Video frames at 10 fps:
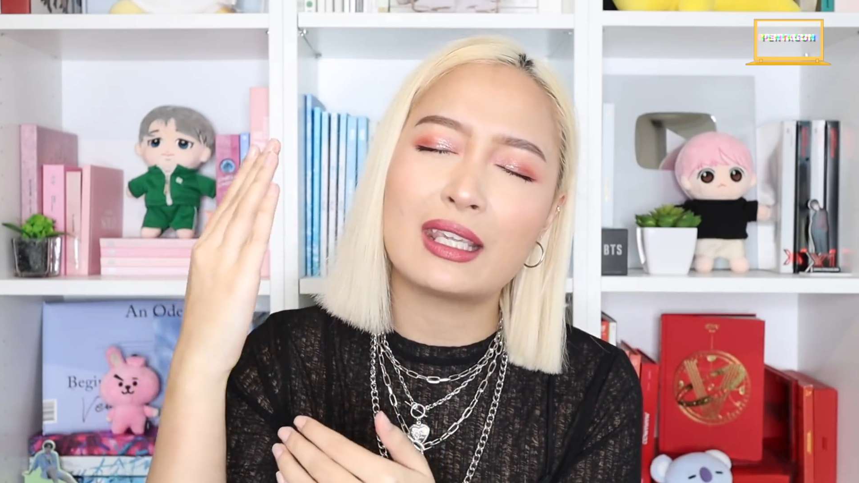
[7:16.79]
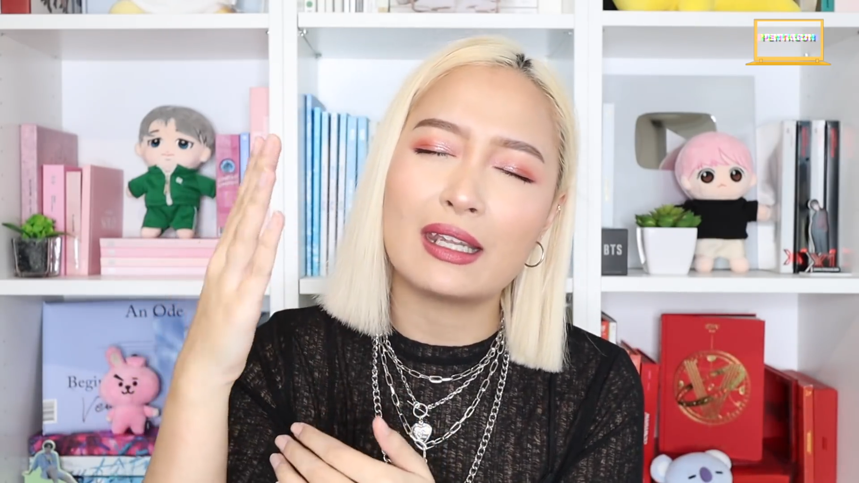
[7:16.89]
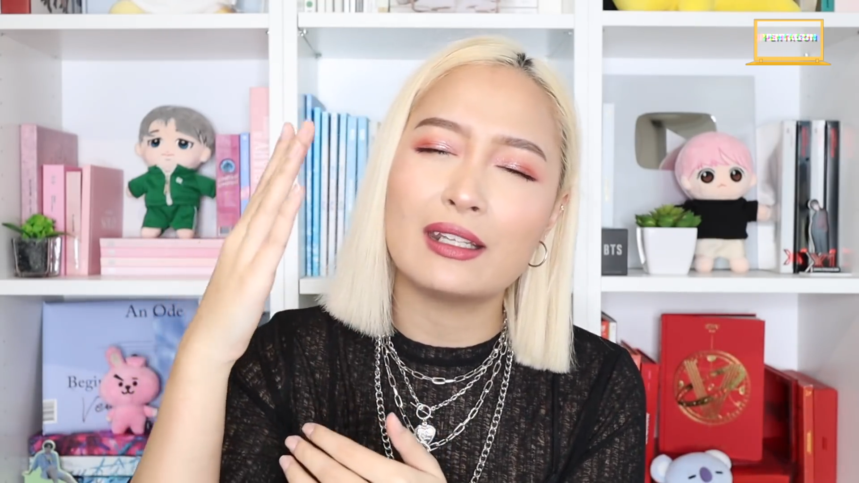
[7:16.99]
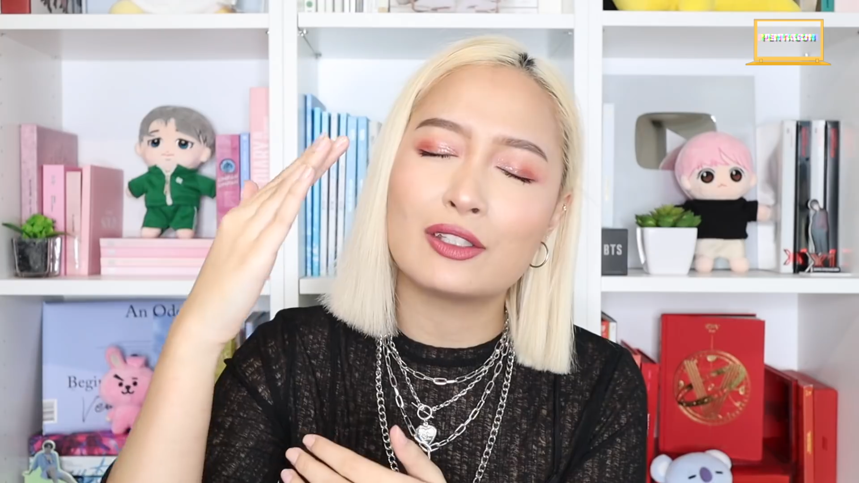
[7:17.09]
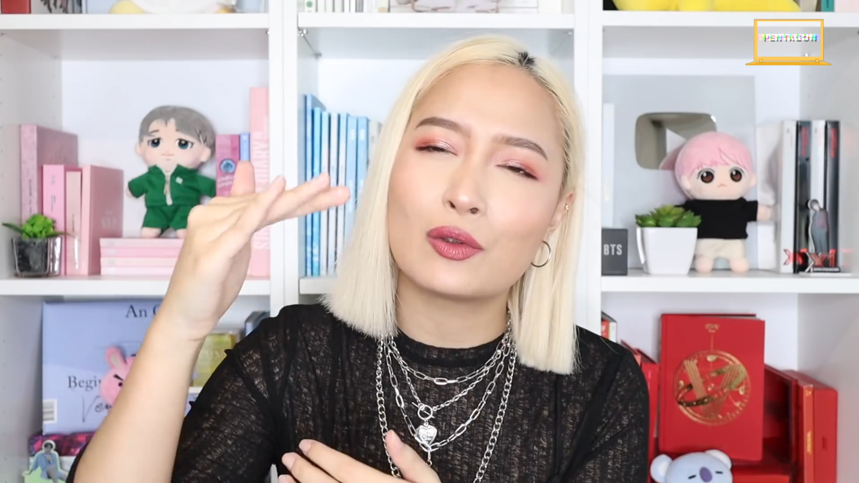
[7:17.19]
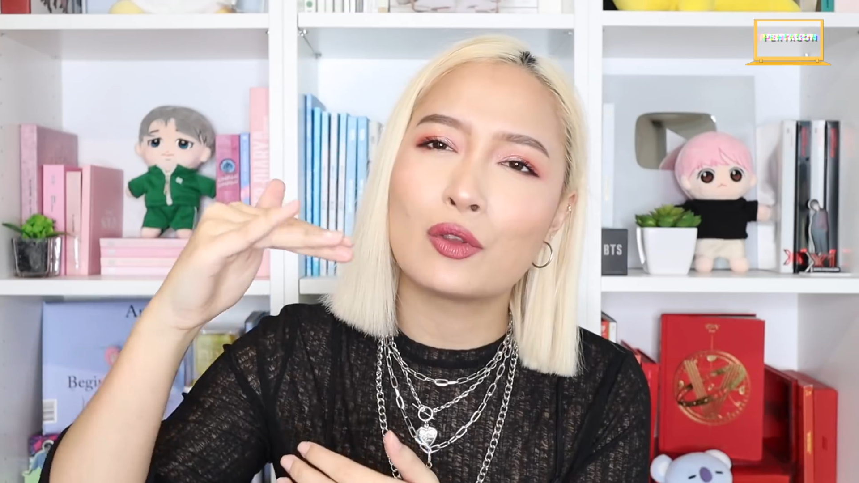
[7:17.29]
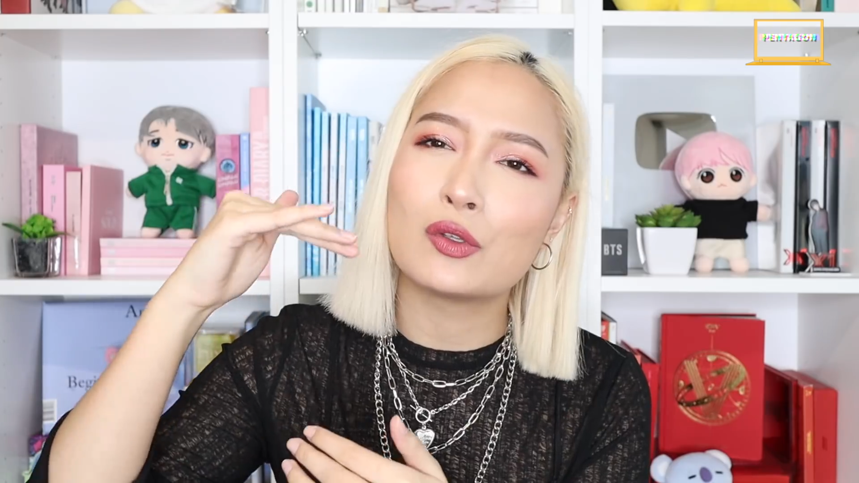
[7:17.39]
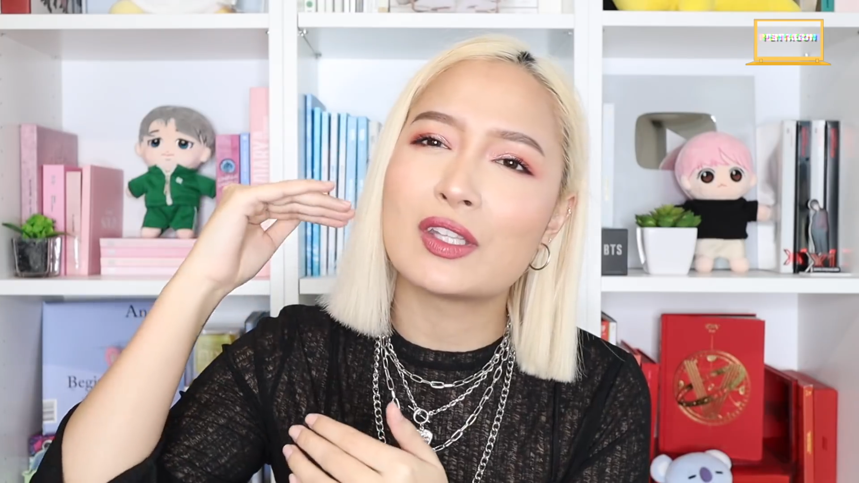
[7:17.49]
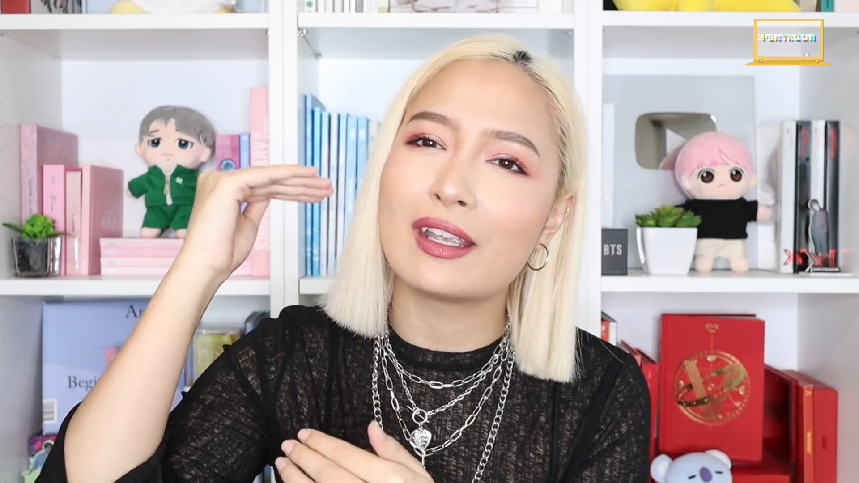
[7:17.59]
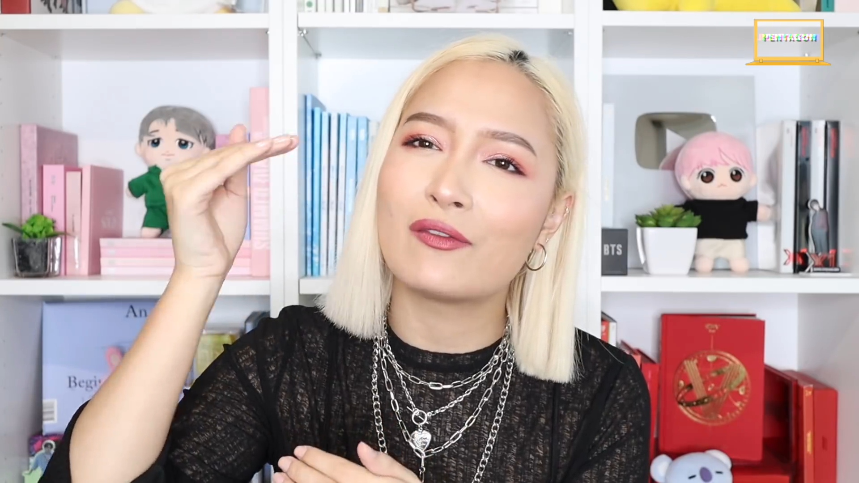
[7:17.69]
get into
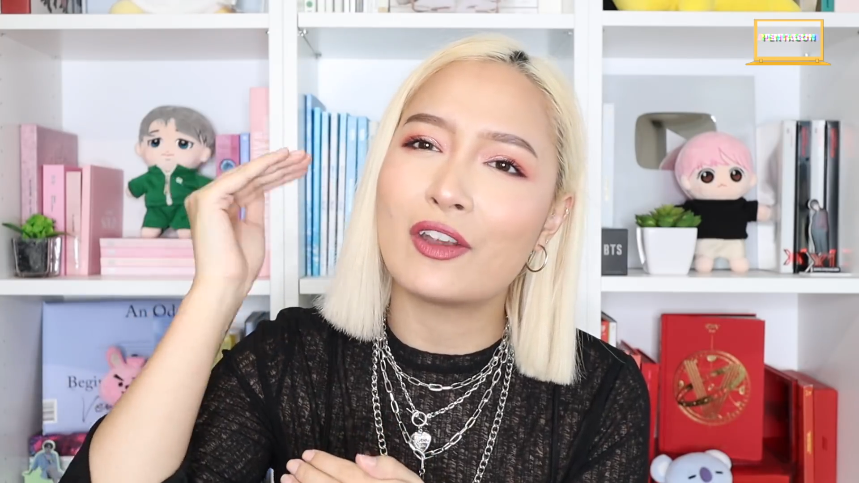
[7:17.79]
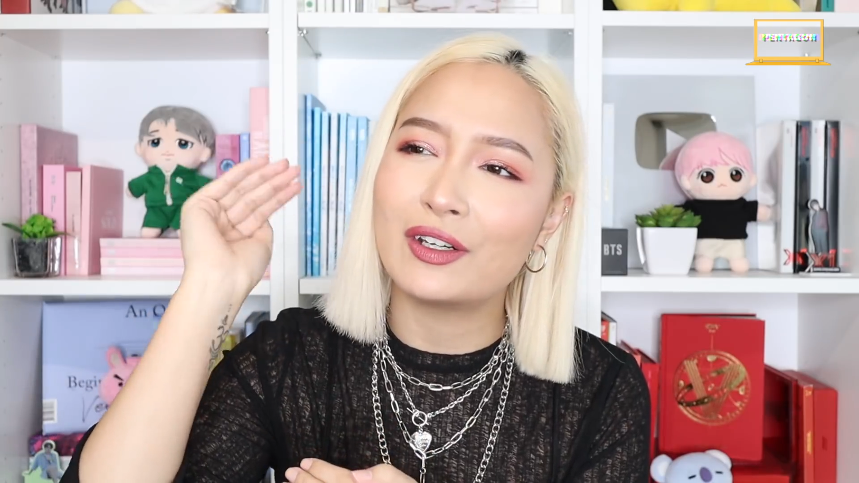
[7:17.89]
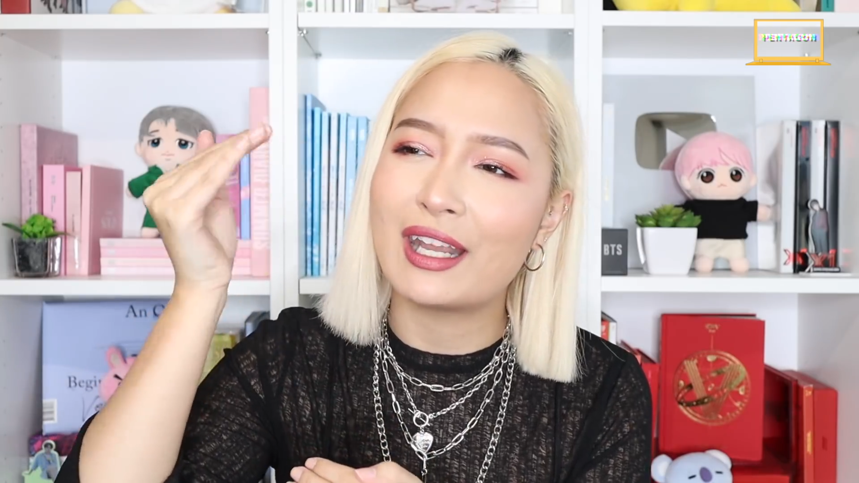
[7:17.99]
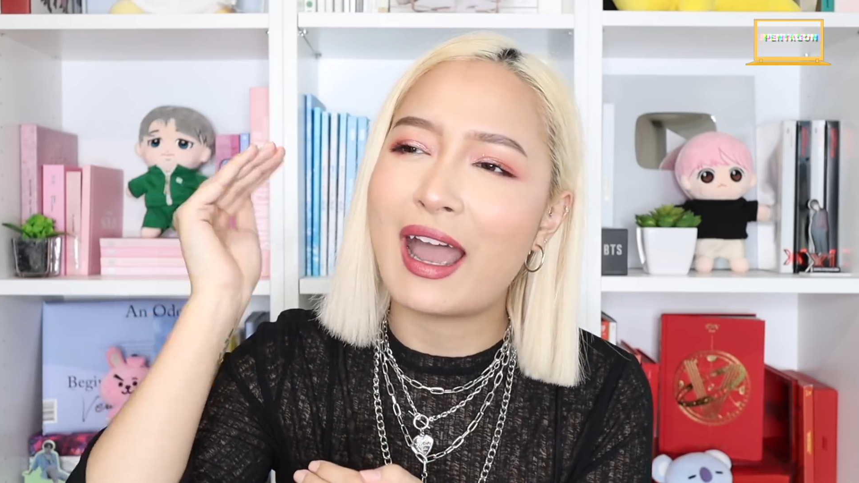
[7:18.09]
those like very